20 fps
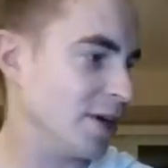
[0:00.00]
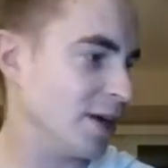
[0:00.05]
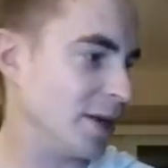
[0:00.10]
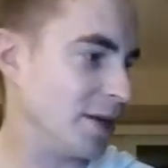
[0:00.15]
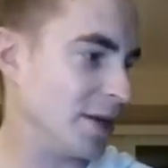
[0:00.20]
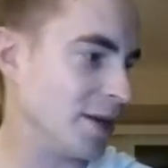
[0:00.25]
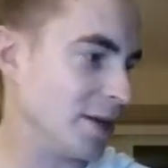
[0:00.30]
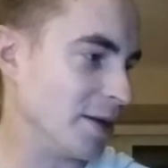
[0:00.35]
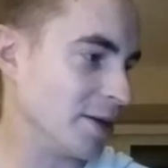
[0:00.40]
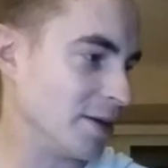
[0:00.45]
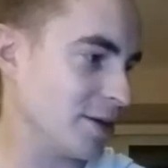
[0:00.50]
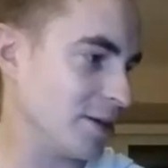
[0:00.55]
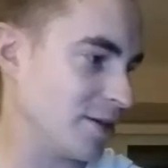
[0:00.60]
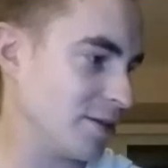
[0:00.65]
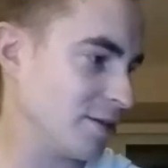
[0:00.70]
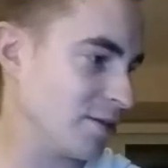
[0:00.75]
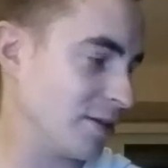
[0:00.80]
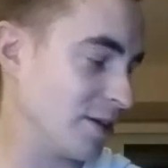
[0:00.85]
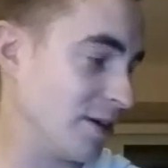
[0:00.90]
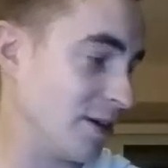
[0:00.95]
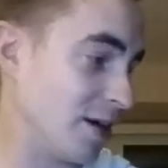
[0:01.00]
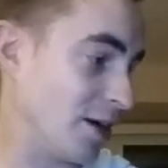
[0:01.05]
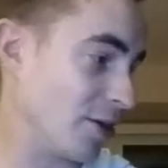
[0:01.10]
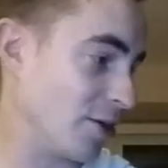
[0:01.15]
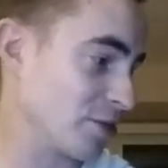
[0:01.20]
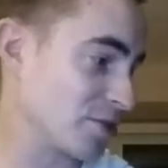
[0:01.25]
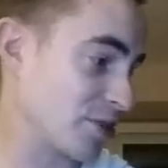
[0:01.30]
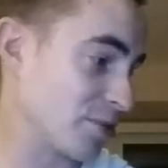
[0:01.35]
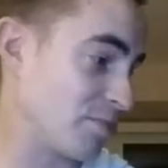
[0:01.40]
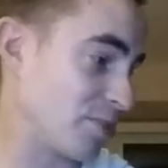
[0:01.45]
And then I
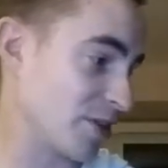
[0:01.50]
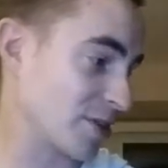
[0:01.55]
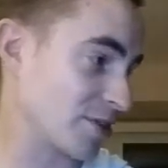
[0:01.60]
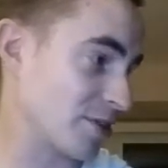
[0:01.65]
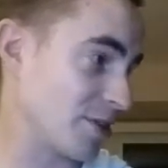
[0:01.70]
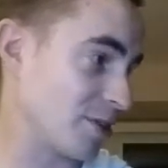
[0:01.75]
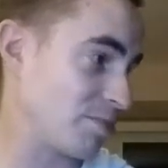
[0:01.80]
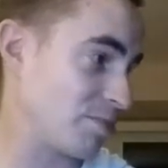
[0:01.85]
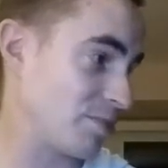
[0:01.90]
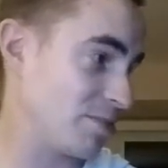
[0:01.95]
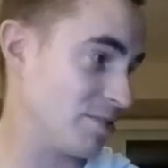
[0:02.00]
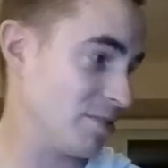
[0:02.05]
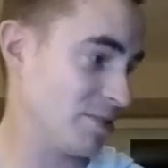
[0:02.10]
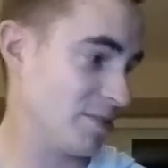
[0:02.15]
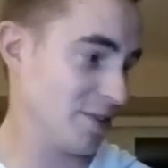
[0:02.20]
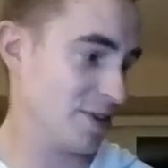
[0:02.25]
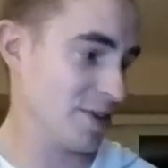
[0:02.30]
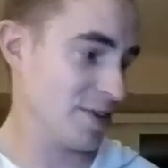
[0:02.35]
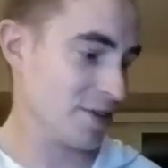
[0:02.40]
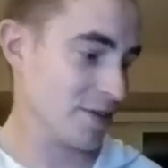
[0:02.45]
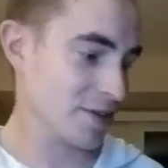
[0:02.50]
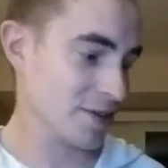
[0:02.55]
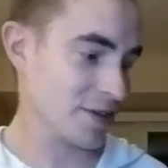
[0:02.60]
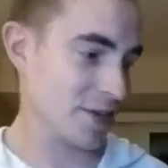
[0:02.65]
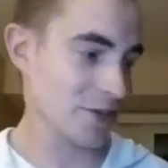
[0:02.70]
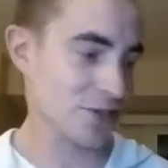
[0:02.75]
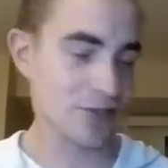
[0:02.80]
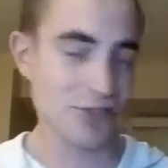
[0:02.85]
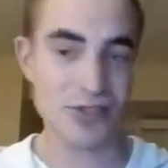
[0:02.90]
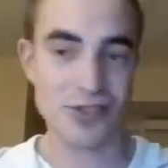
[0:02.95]
also picked up
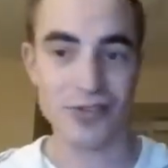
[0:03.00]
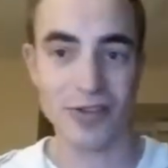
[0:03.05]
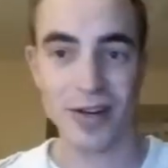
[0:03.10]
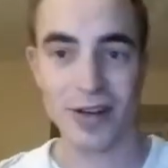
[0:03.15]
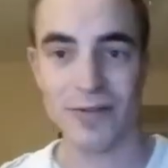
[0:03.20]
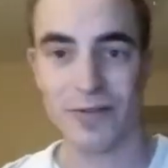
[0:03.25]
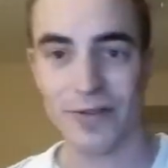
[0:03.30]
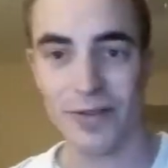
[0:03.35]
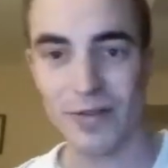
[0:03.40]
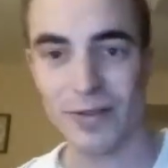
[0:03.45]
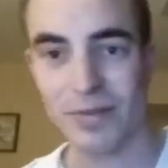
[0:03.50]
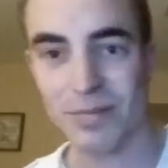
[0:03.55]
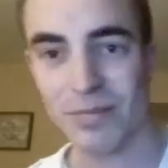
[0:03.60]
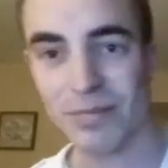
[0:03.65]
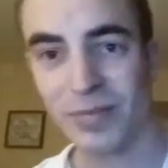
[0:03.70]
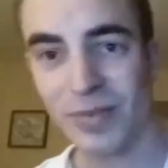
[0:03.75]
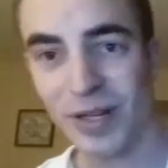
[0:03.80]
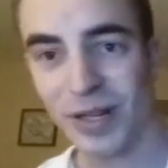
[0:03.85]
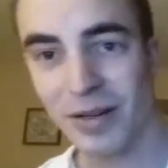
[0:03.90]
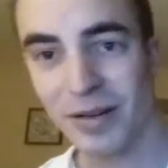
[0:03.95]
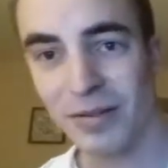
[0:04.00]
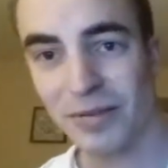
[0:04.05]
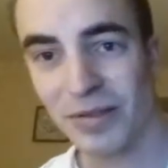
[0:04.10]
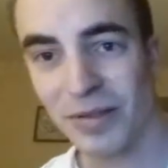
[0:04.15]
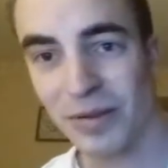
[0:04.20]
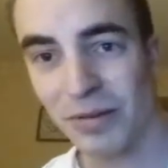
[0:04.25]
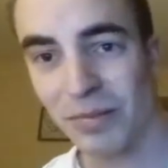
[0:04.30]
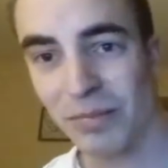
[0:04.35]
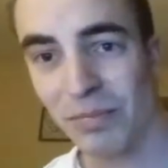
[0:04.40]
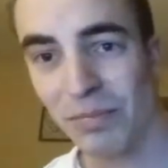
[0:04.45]
Desert Strike for like
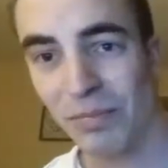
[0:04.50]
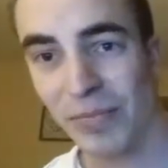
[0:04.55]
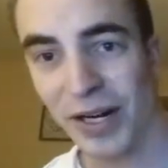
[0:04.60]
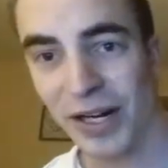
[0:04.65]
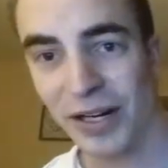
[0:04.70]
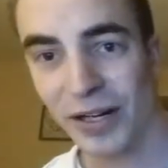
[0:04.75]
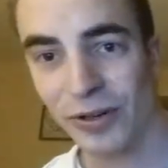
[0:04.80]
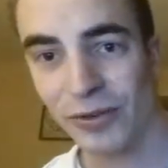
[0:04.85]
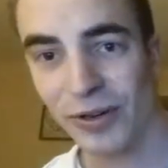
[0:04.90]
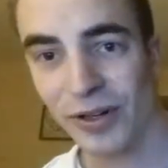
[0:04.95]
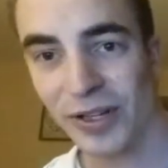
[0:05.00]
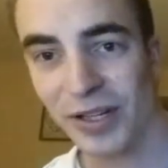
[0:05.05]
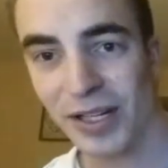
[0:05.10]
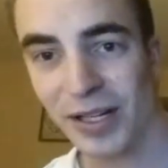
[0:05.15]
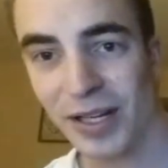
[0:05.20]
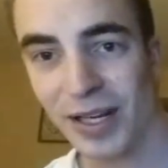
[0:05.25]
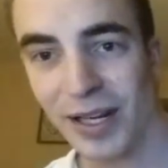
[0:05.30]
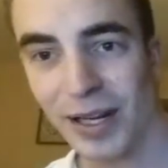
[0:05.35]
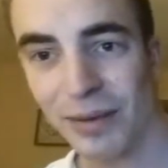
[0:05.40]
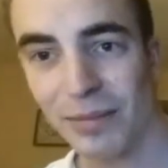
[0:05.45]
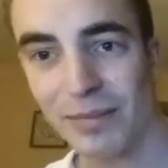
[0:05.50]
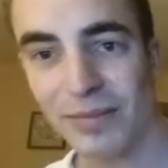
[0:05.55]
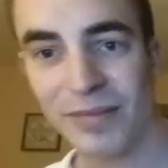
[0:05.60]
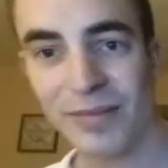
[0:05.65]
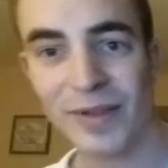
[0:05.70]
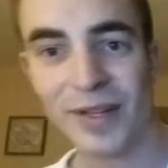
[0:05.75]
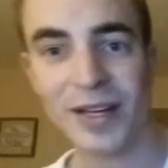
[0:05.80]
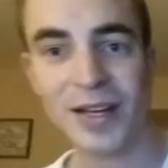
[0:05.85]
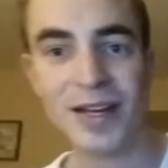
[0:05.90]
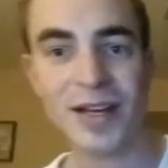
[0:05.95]
the manual in the game